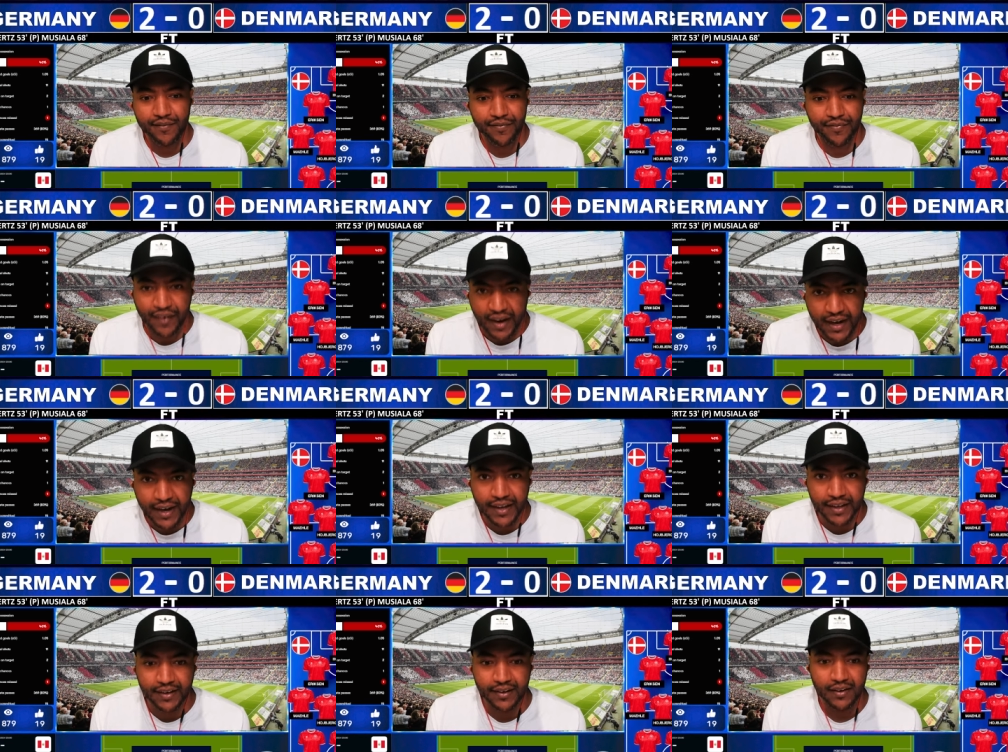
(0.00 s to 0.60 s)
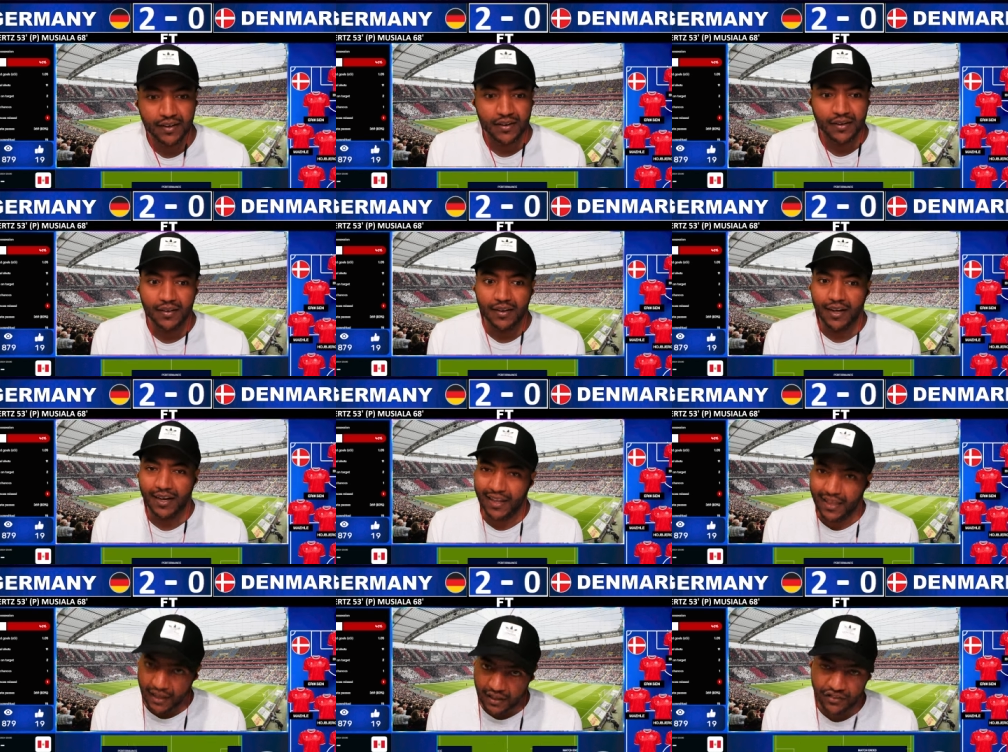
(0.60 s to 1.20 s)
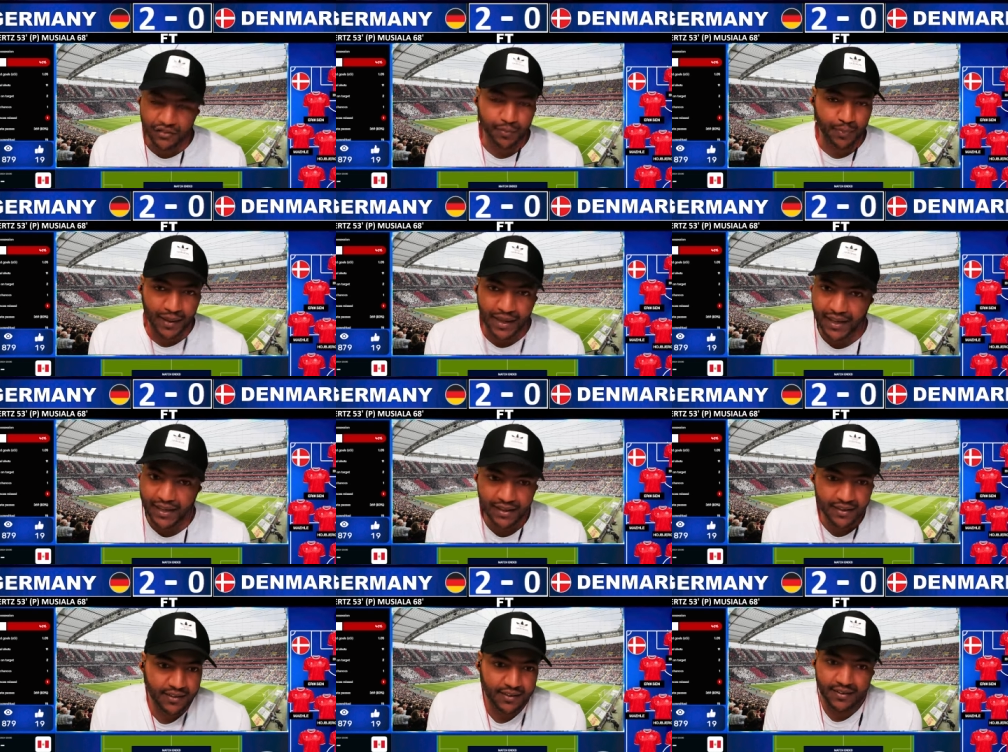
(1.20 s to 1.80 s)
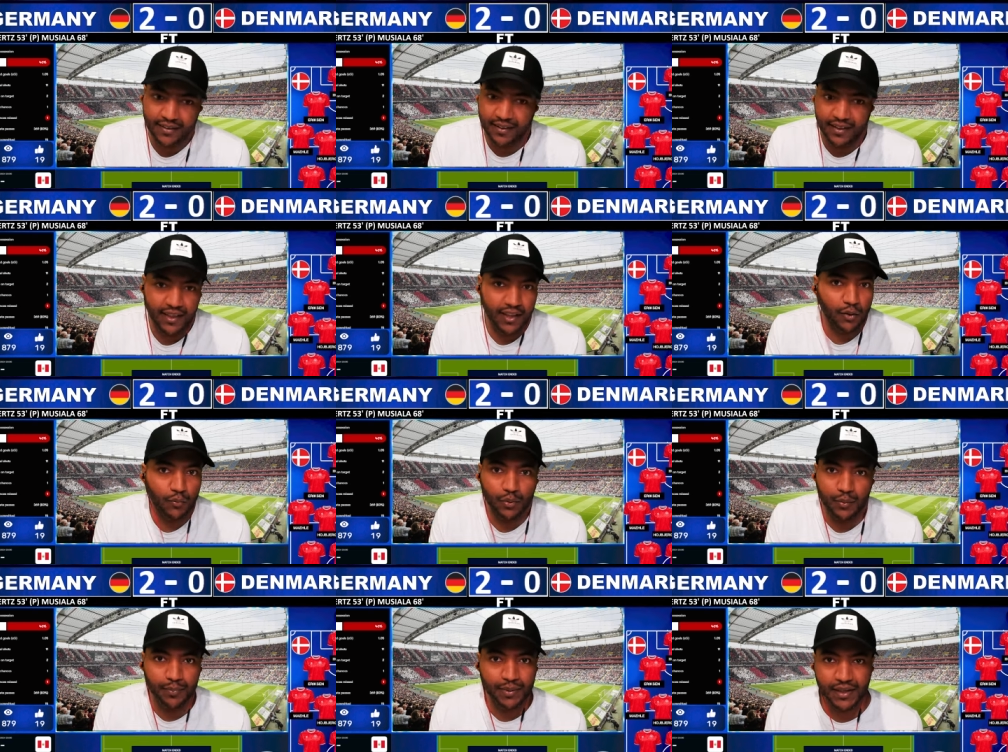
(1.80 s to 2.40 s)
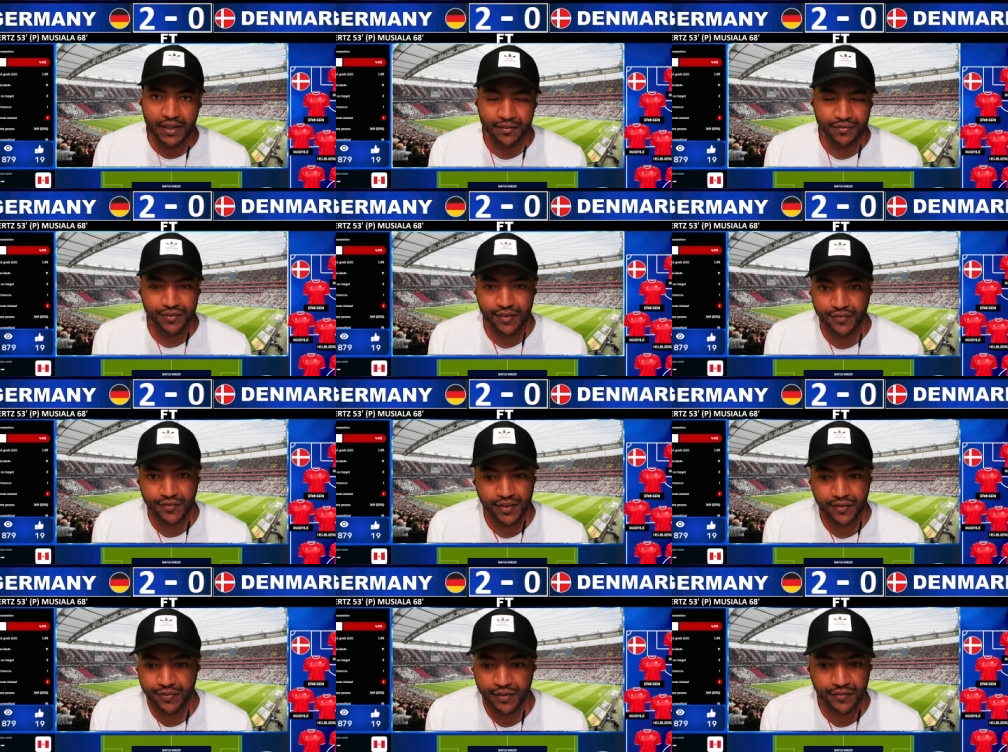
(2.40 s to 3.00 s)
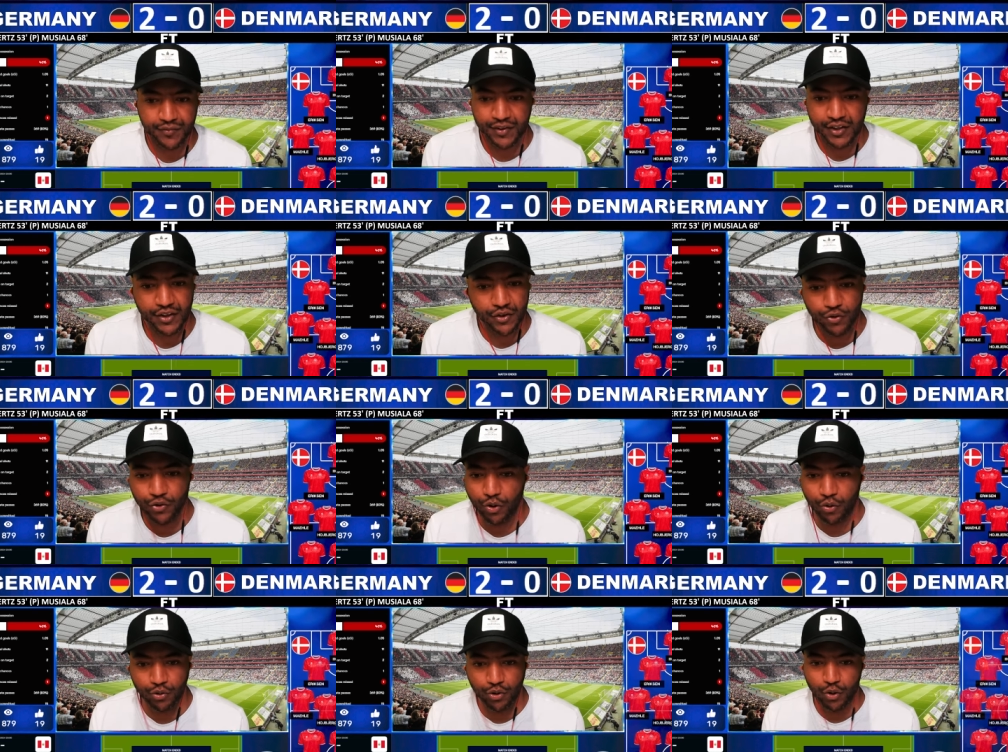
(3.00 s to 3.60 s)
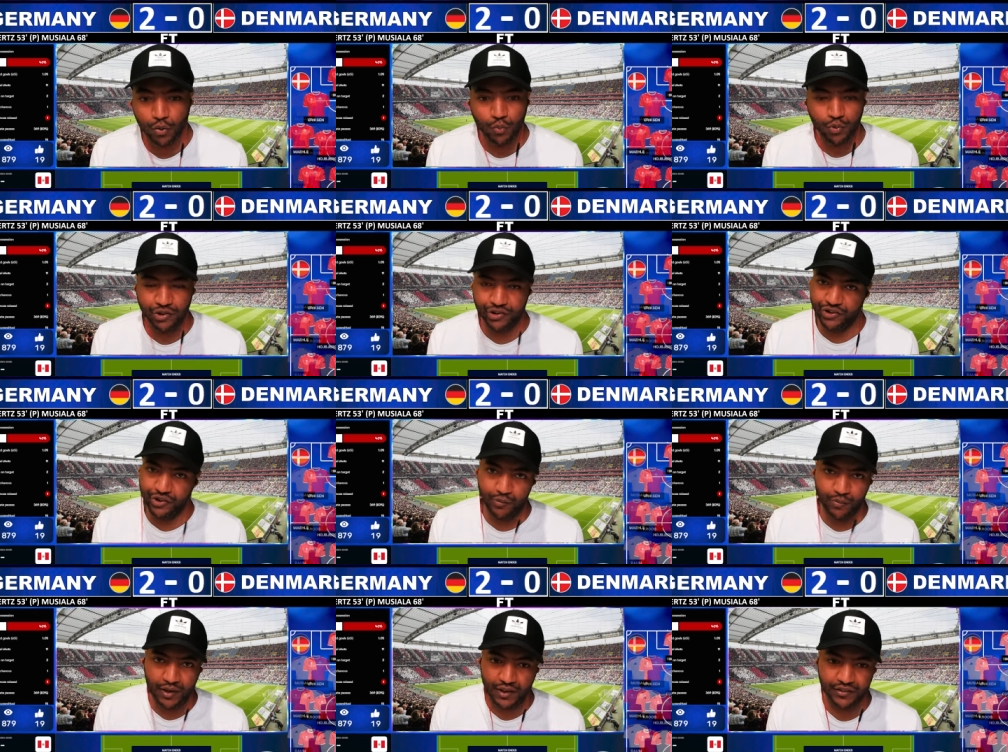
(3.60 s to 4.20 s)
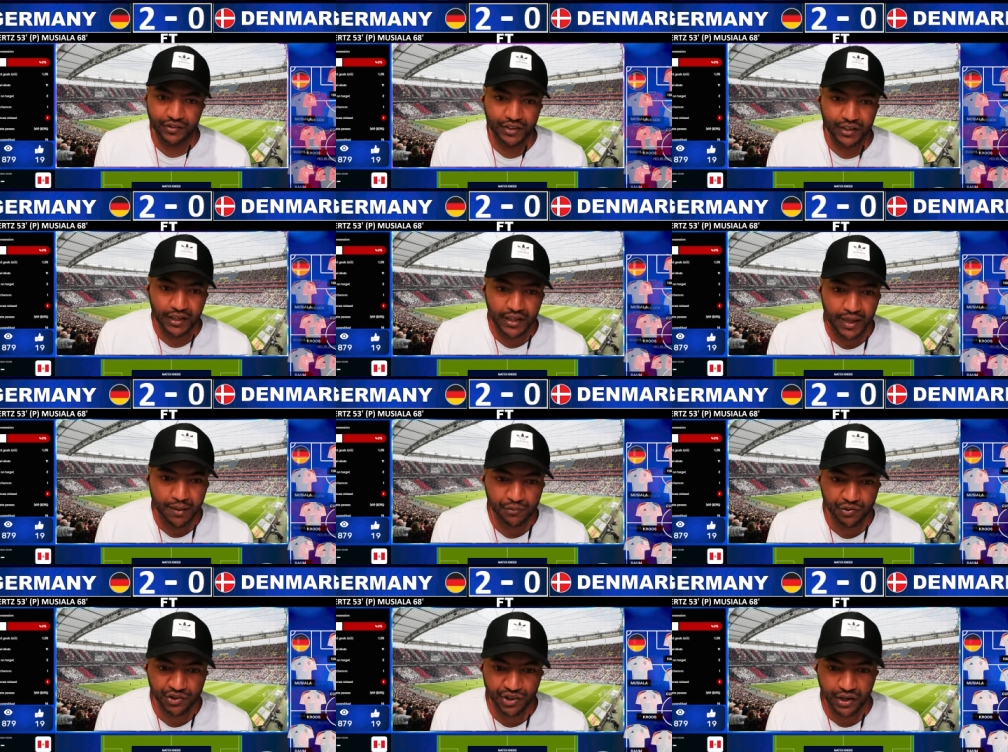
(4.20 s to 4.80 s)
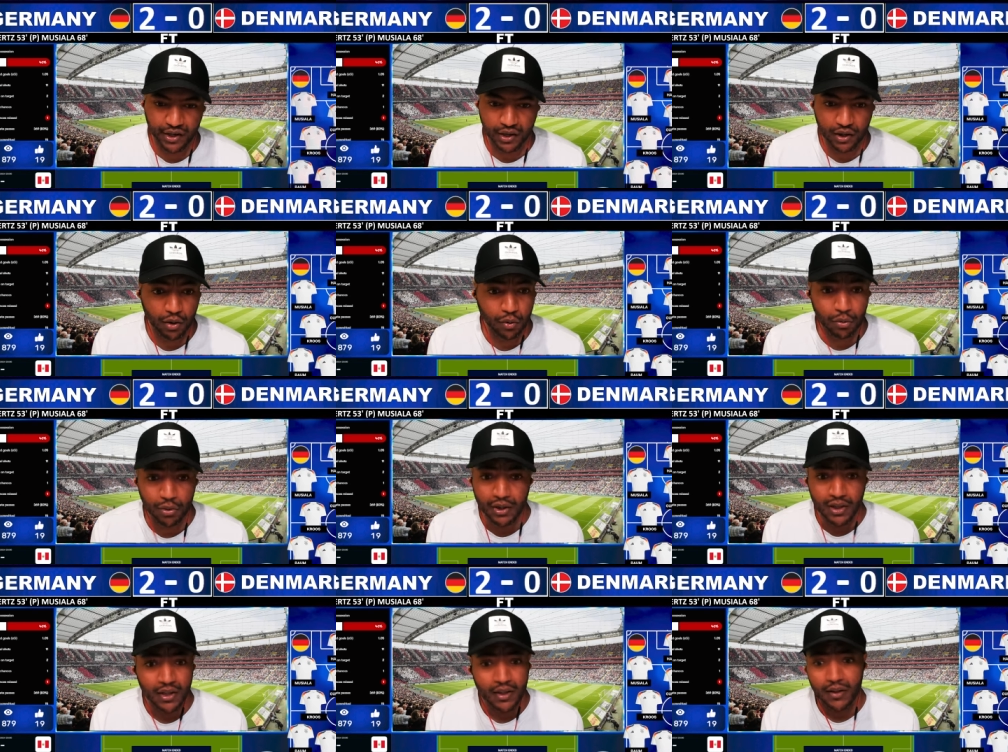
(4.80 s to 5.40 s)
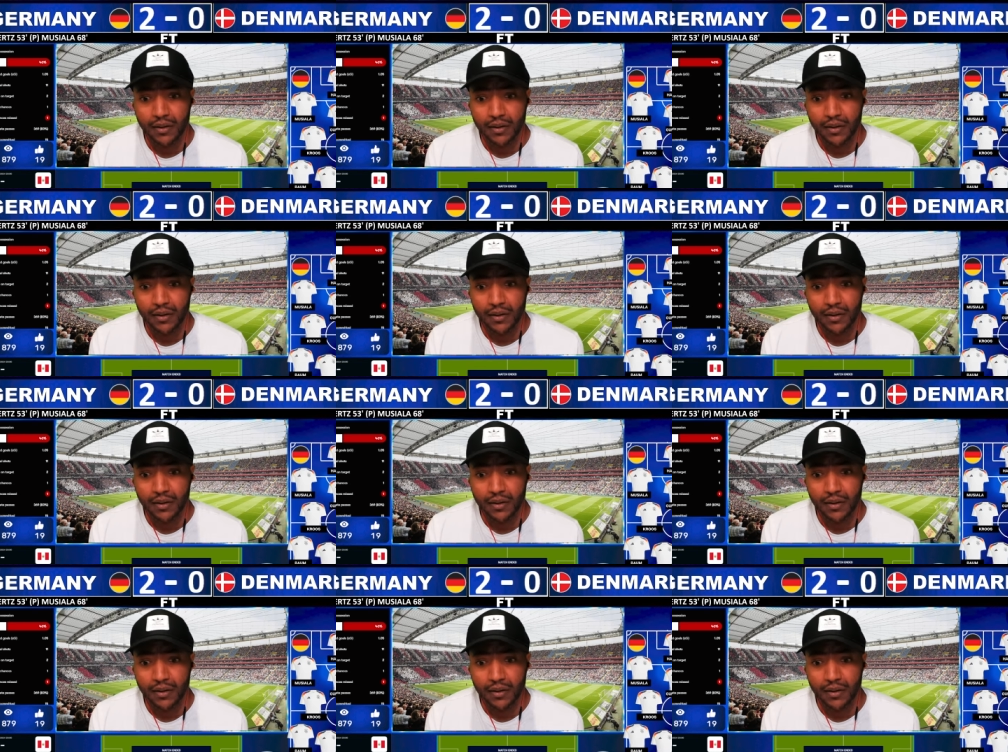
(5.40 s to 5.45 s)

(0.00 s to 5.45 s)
fine. Against Spain, it will be a 50 50. You don't know which direction the game's going to go.